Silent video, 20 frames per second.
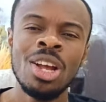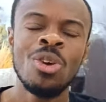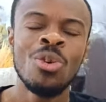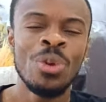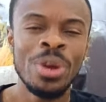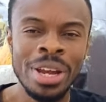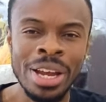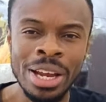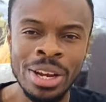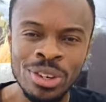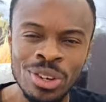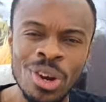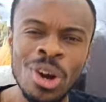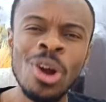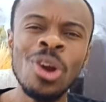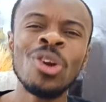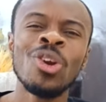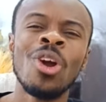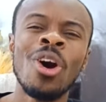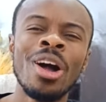we no
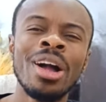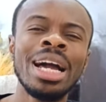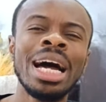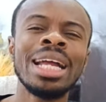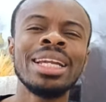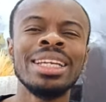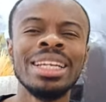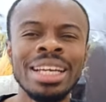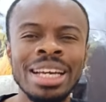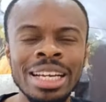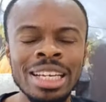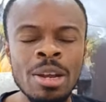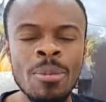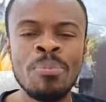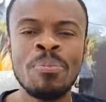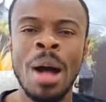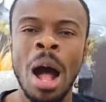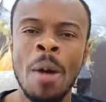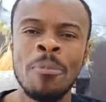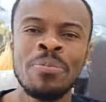longer need
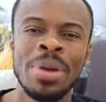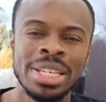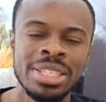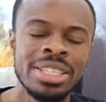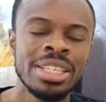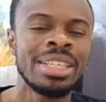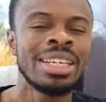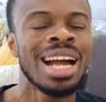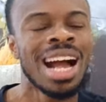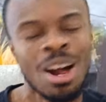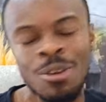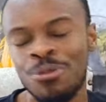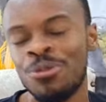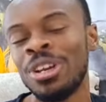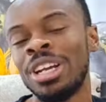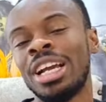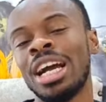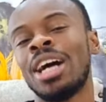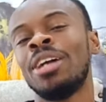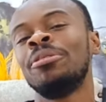purpose in
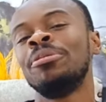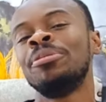Africa.